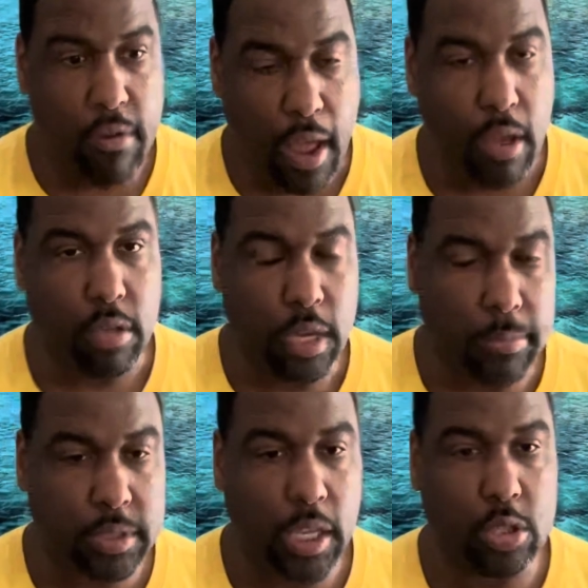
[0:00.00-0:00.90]
out. You know what I'm
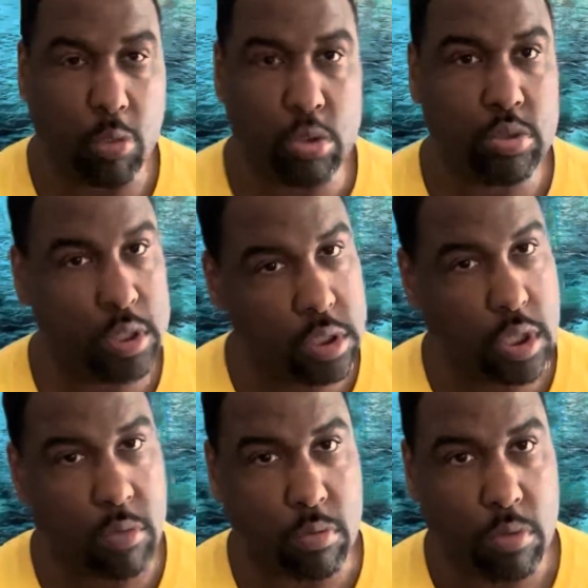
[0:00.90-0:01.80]
saying? Do what you need to
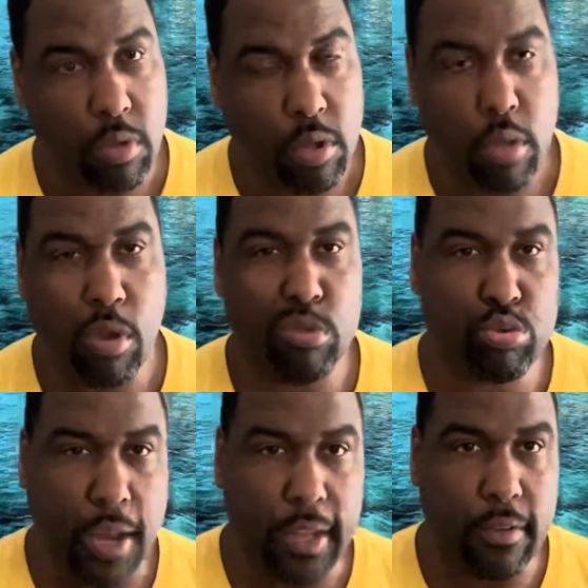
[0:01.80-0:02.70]
do. You're gonna
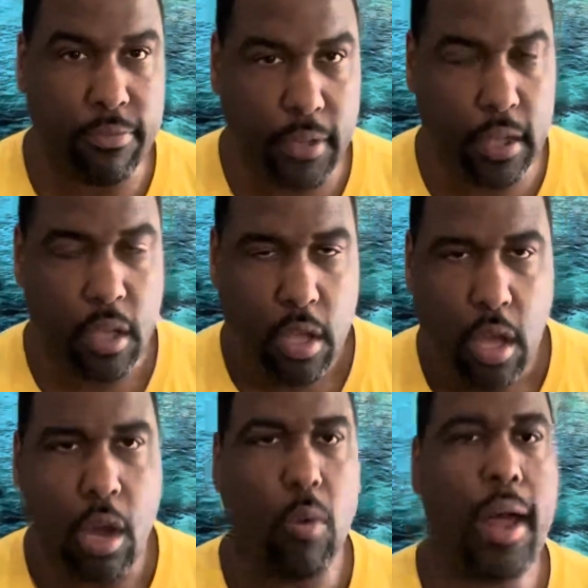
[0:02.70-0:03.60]
drag your feet.
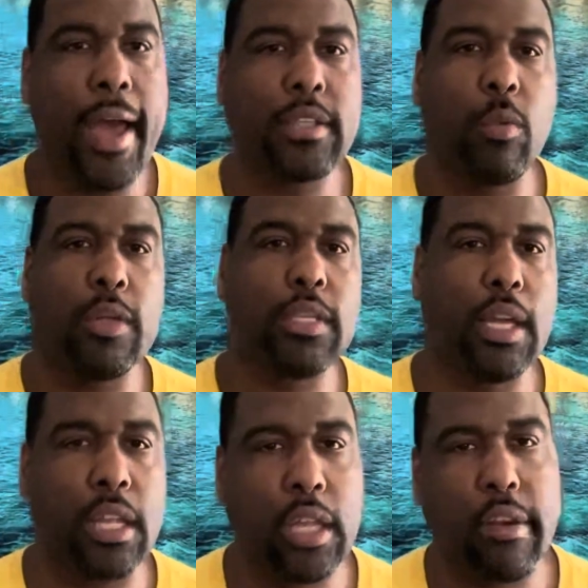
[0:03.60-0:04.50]
Oh, I had to wait to
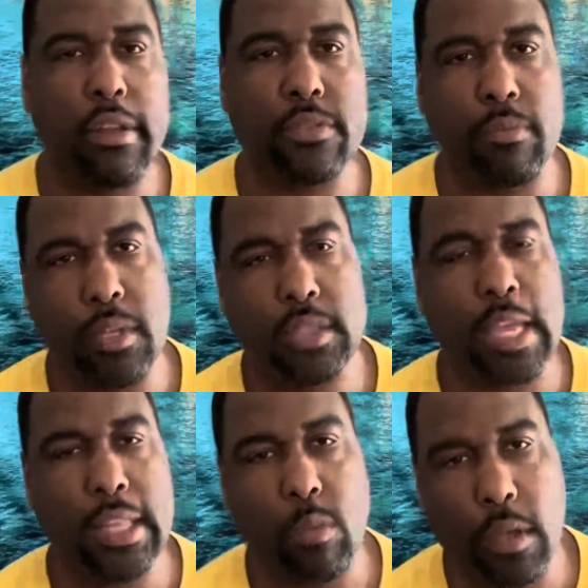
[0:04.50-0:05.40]
get clearance from this. I
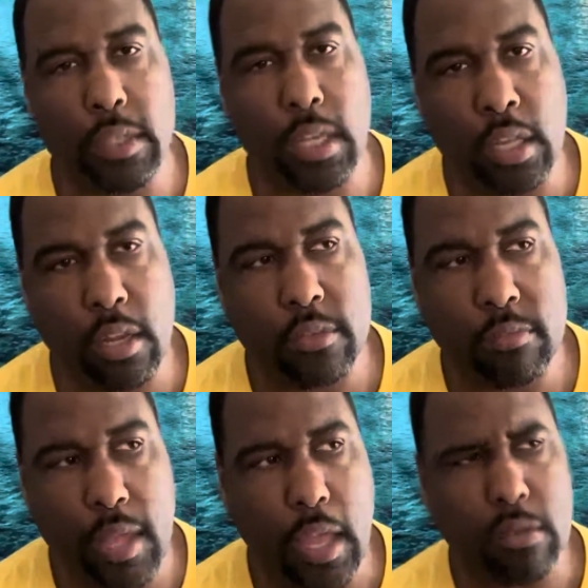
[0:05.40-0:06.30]
had to wait to get clearance from
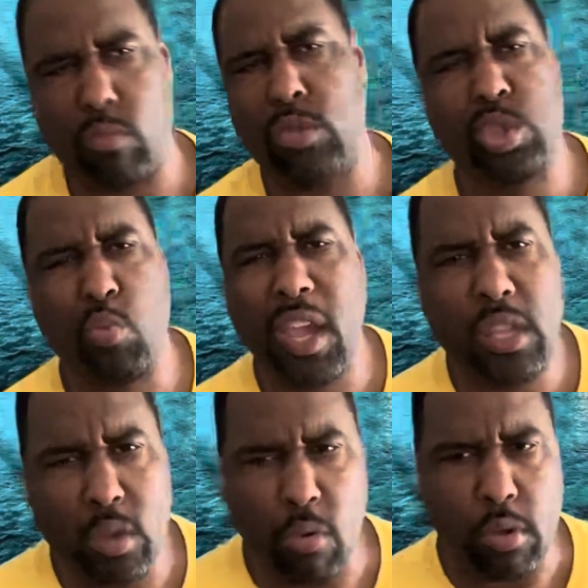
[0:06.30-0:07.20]
that. What you
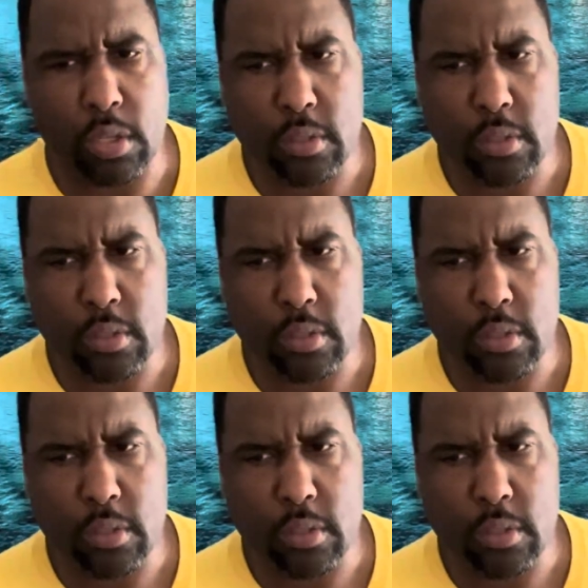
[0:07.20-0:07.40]
waiting on?